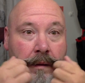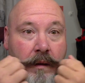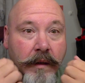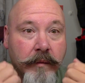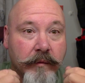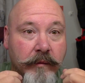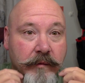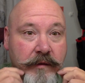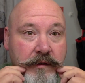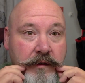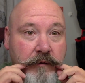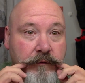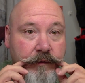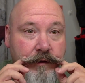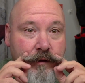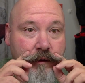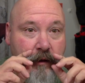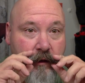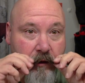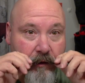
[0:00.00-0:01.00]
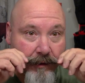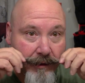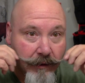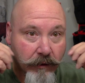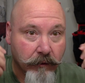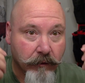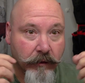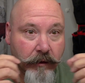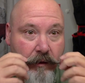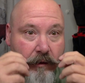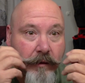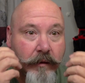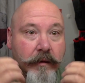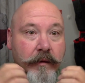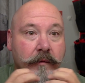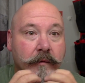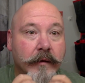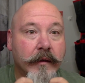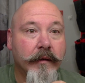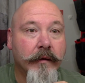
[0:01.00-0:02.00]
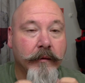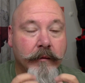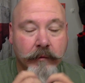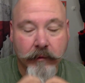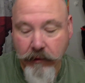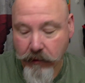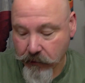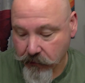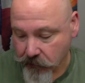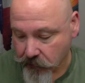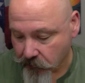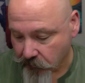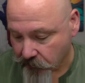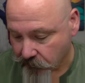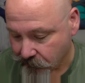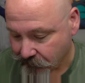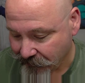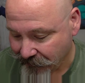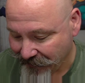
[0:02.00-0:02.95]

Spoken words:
I make myself good looking again, right? There we go. Get straight.